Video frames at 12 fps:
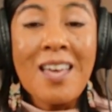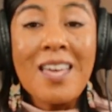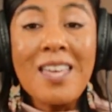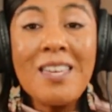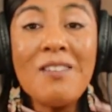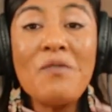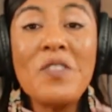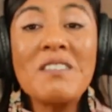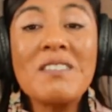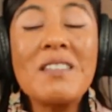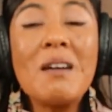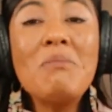If the
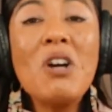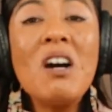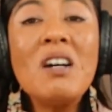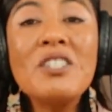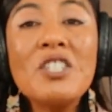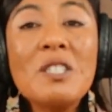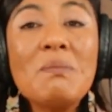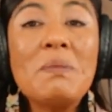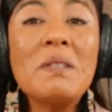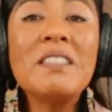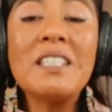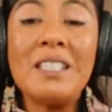subconscious
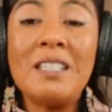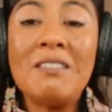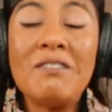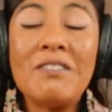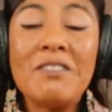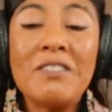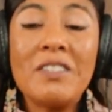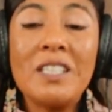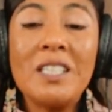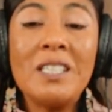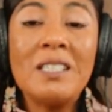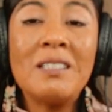belief
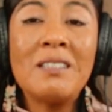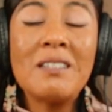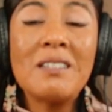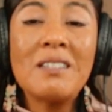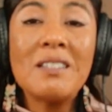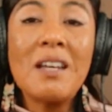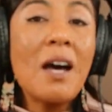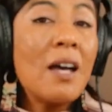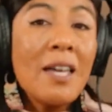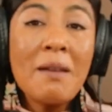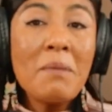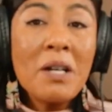is, I
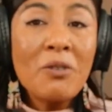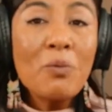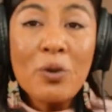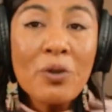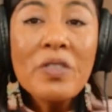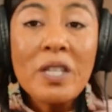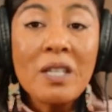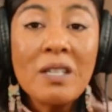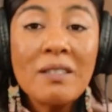am unworthy,